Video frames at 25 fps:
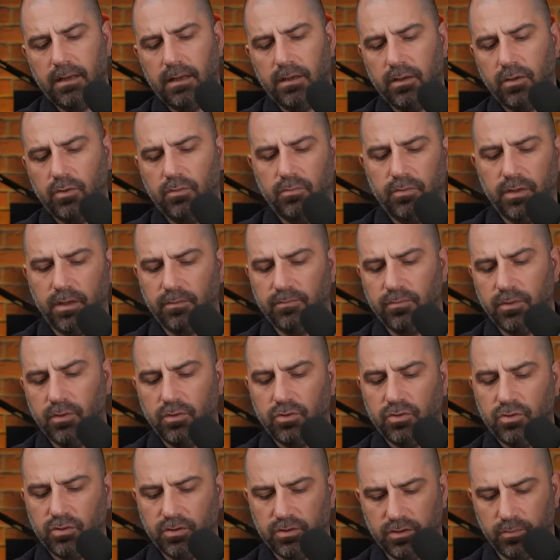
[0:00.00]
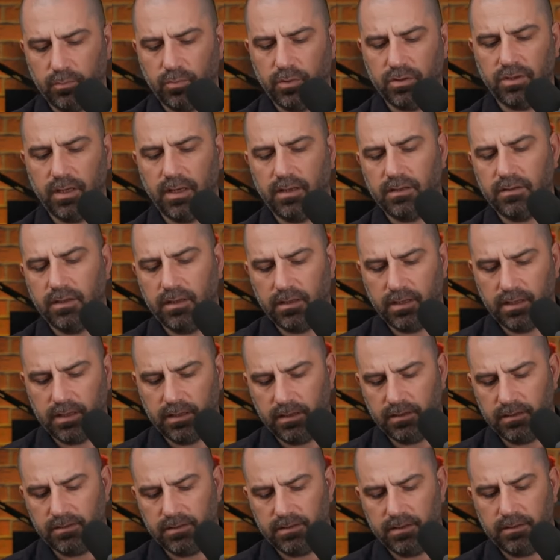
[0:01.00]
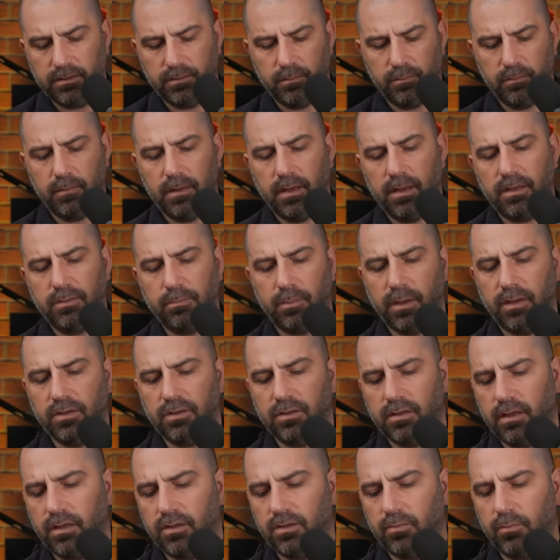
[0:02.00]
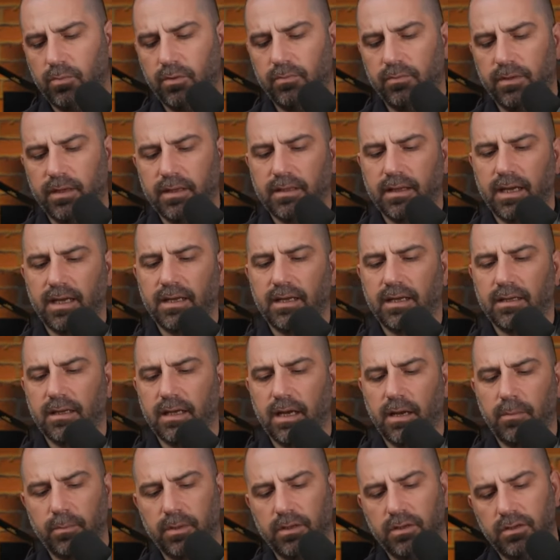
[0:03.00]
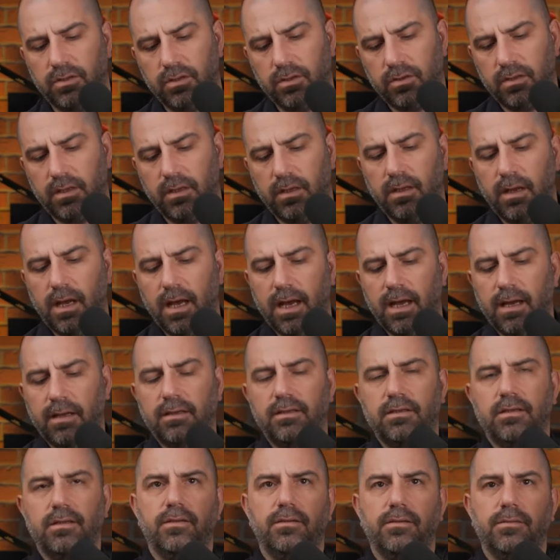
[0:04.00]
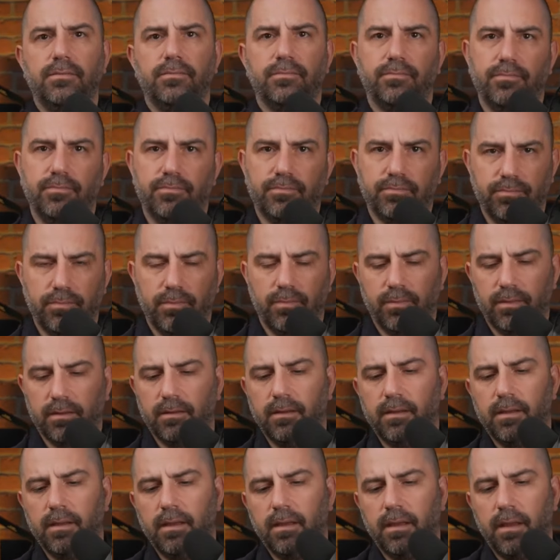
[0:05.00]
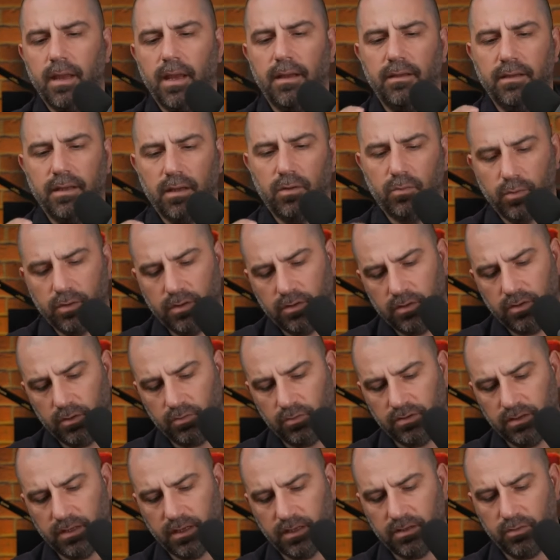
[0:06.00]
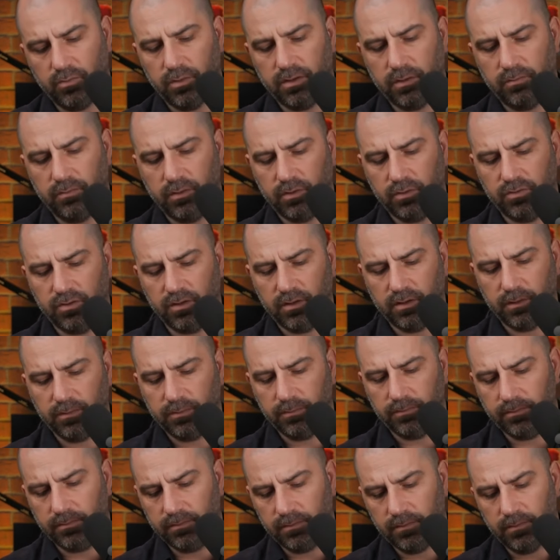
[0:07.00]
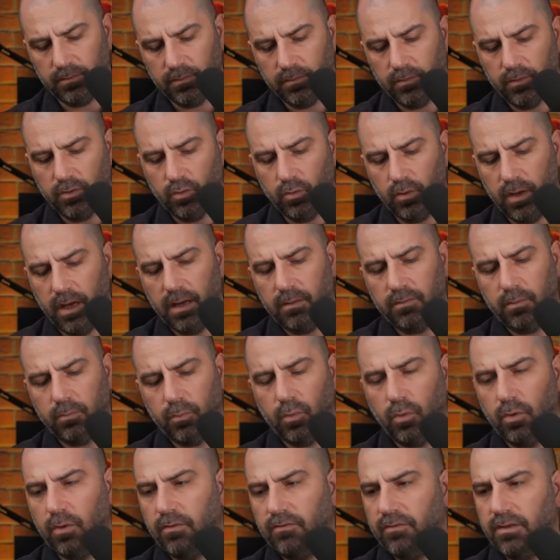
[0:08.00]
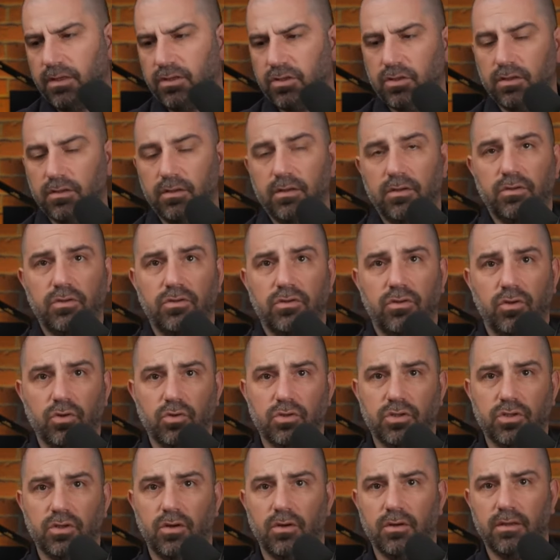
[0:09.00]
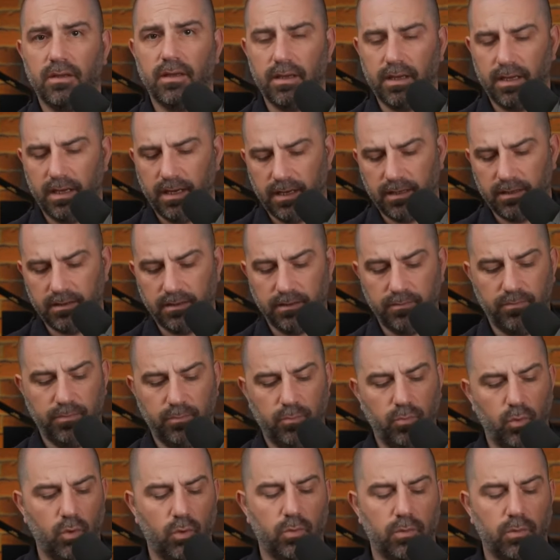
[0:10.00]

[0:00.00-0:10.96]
a UV filter to protect the lens, especially to prevent any damage to the glass. I think when you use these with the filter, you'll have a more efficient, sturdier, and more